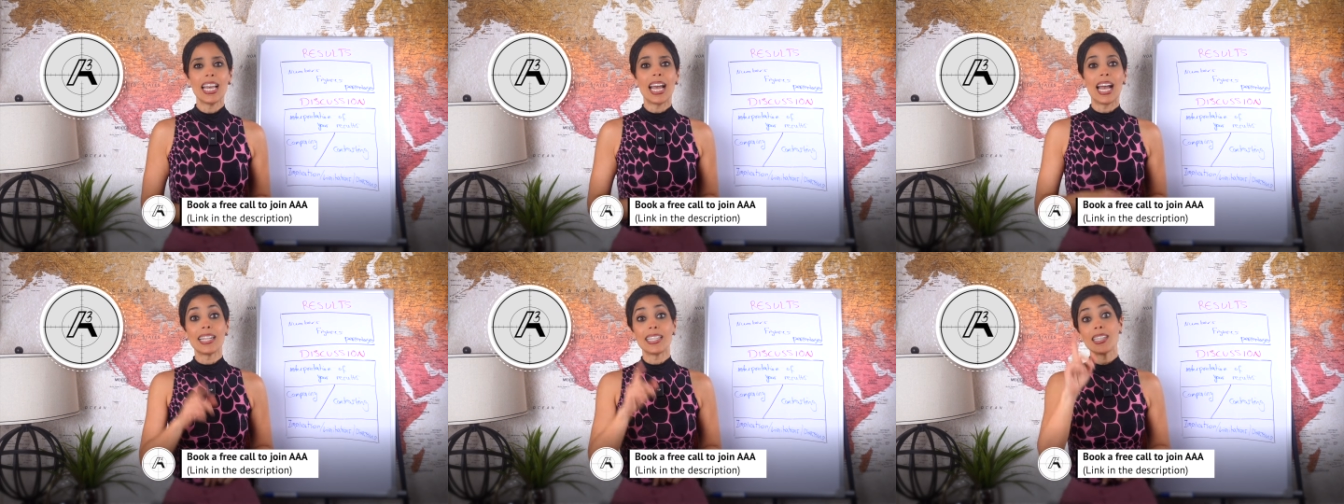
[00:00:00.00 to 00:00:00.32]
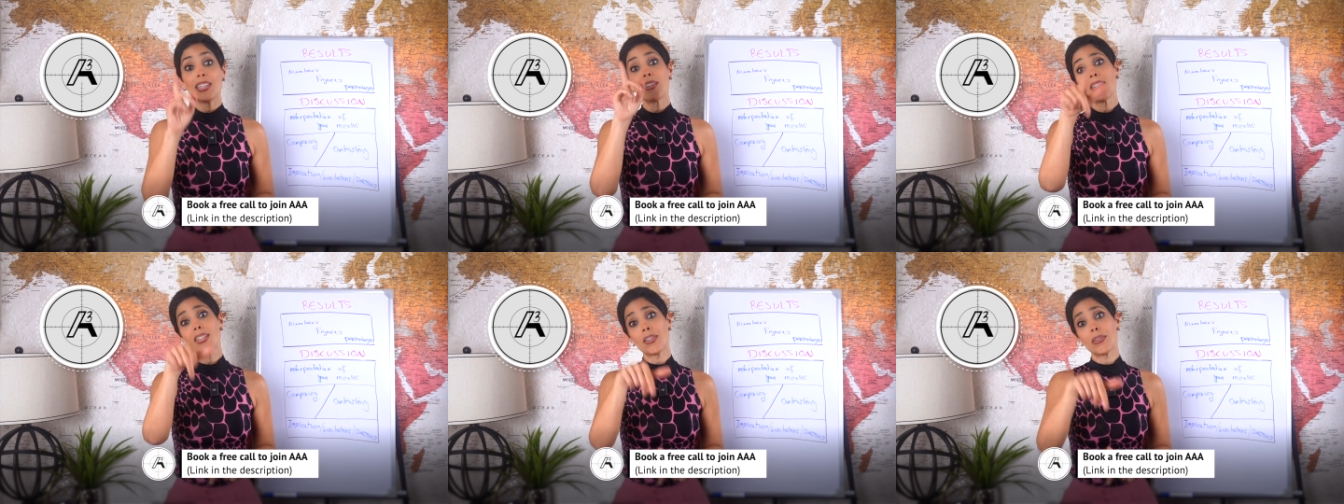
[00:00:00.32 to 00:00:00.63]
And
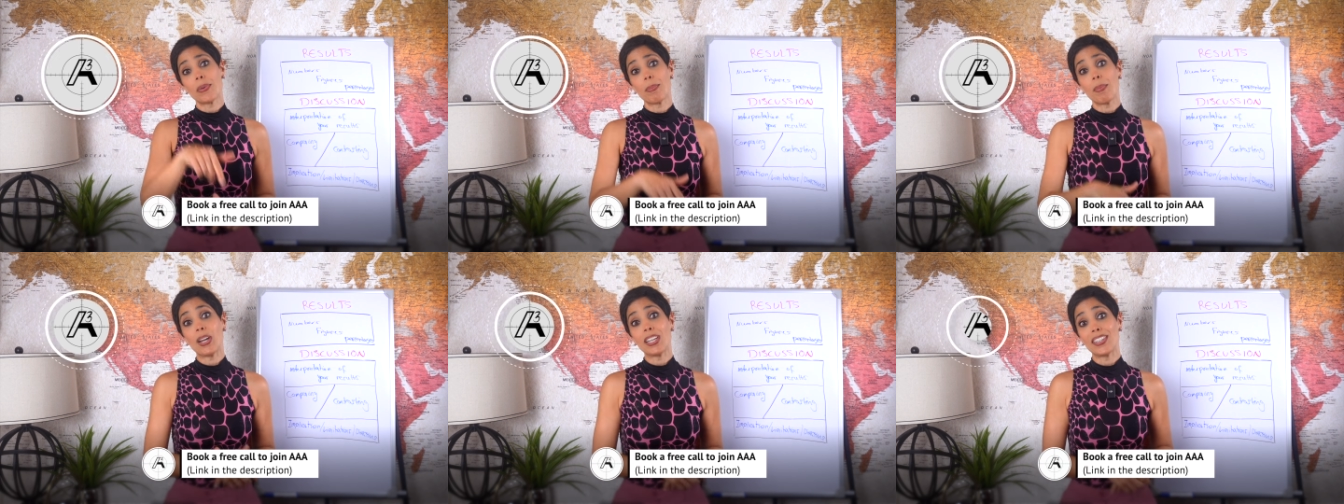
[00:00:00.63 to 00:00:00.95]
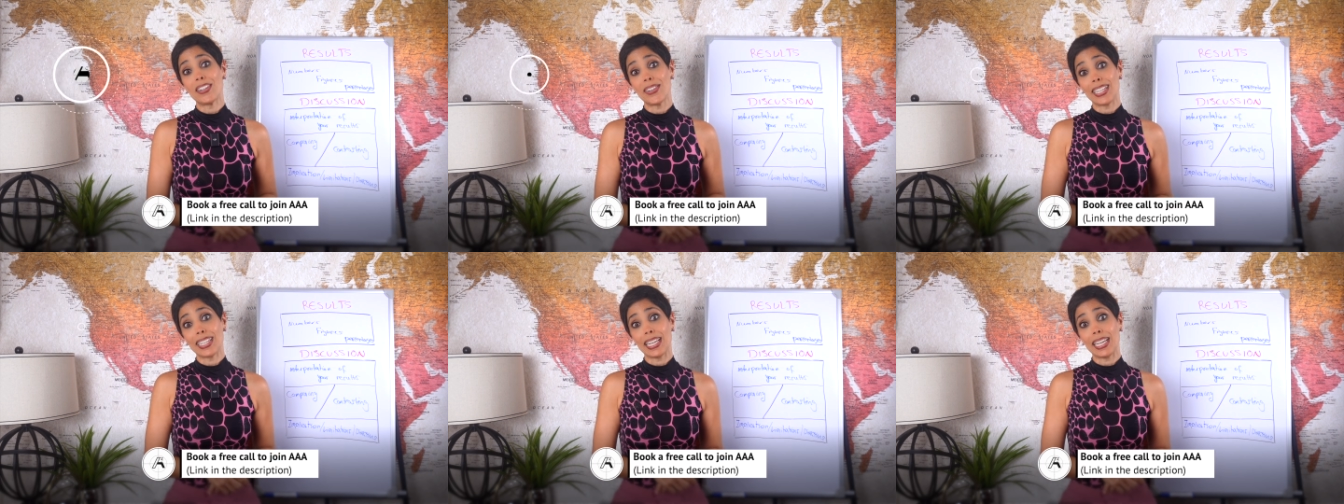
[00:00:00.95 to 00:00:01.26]
here is a
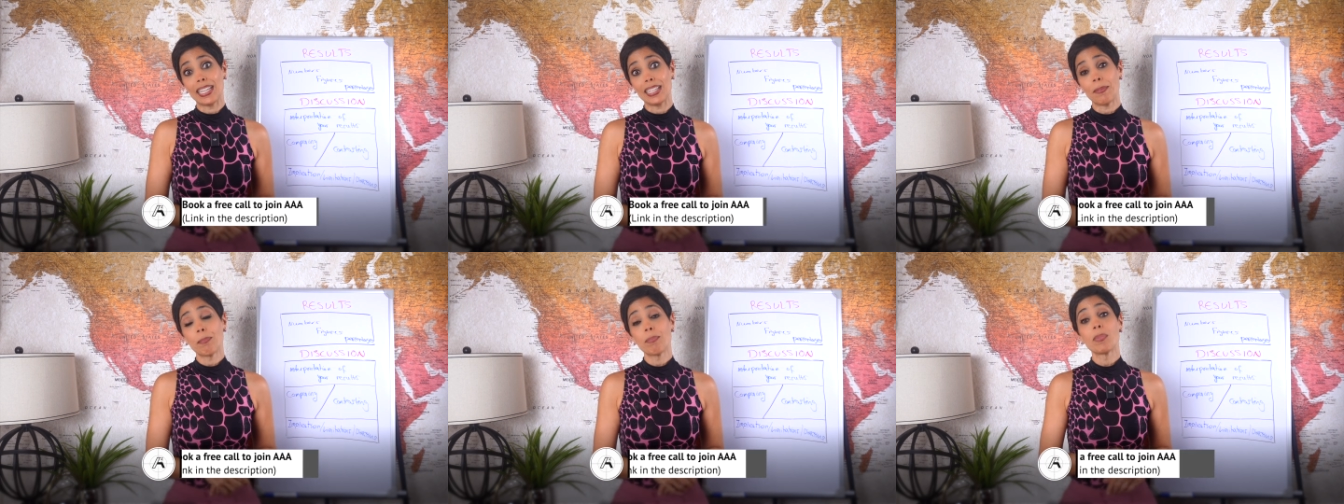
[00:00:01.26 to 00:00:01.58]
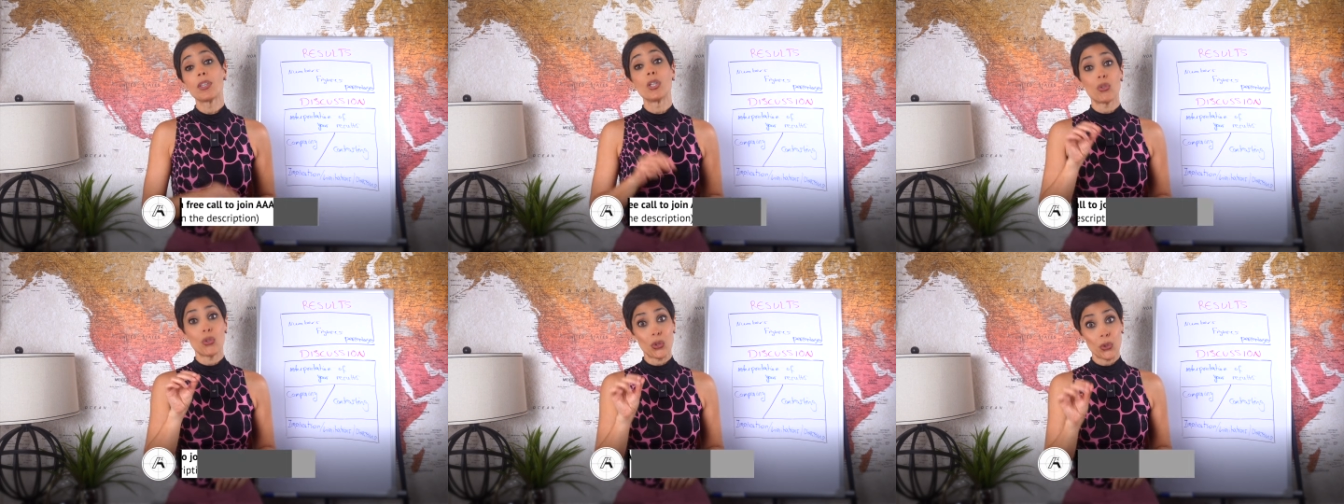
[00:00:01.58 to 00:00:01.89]
reminder again.
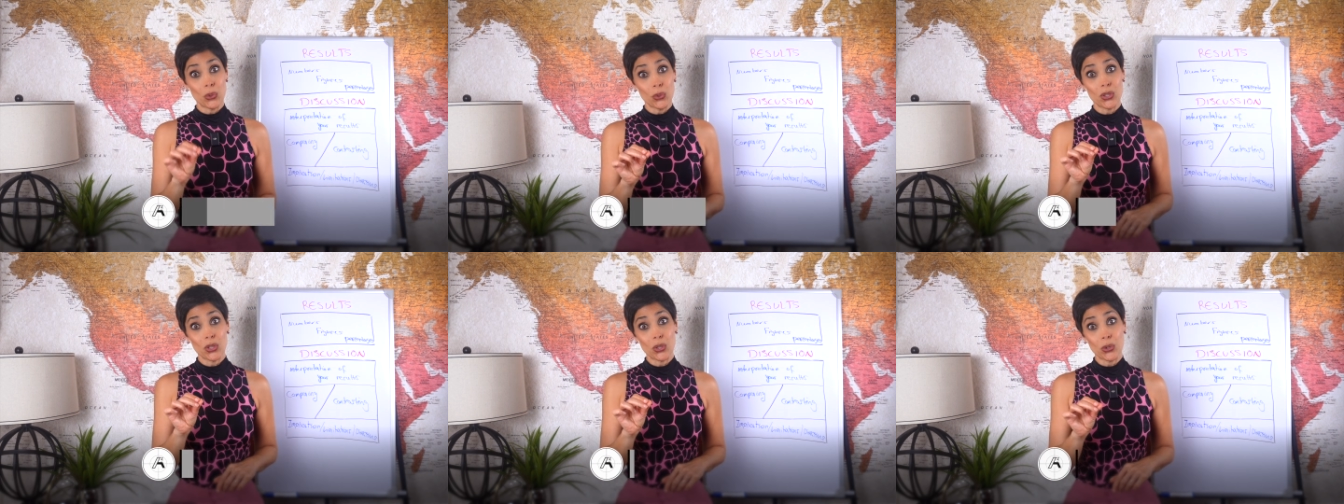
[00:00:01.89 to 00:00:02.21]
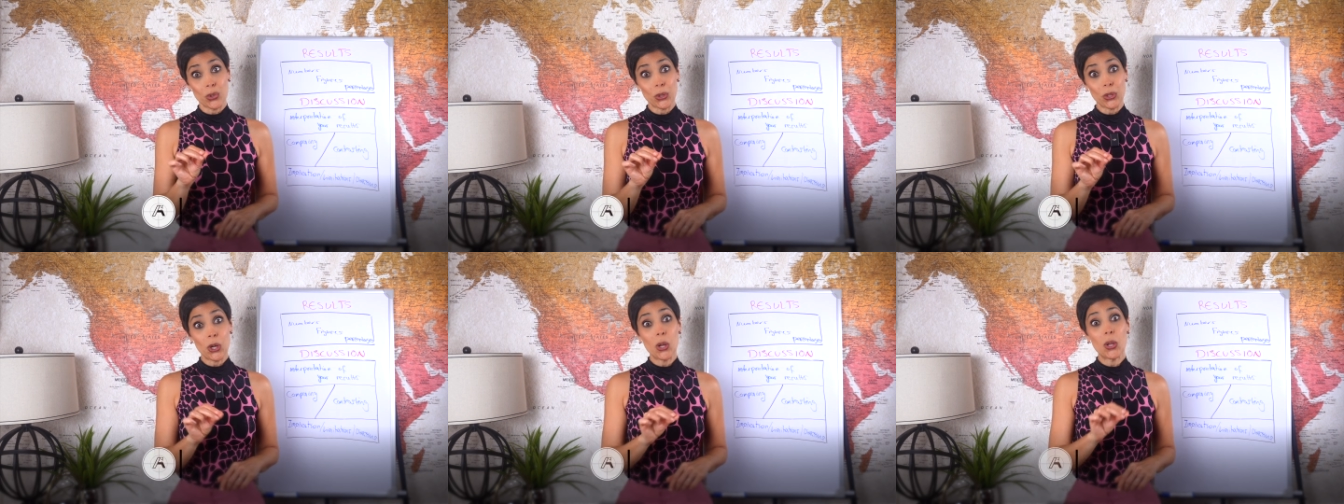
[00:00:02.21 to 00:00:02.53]
You choose the
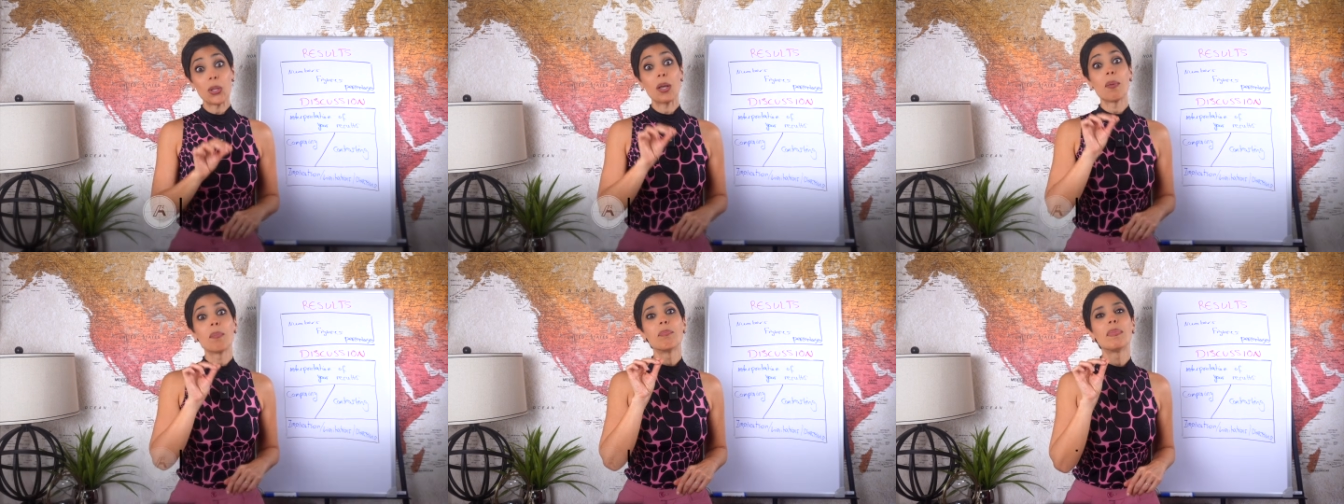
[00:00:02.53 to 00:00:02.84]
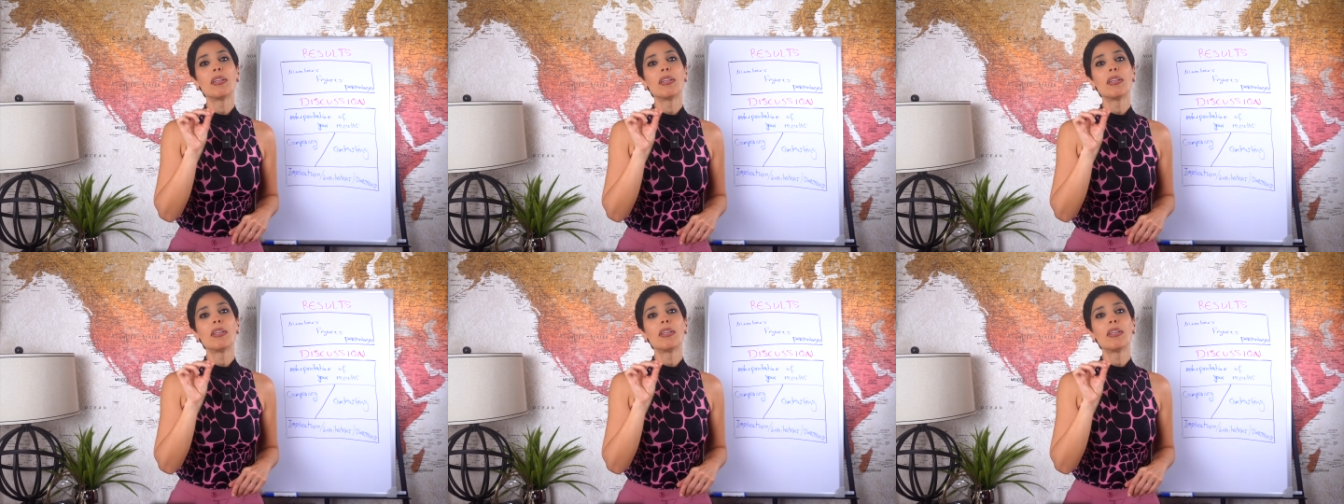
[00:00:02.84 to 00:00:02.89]
journal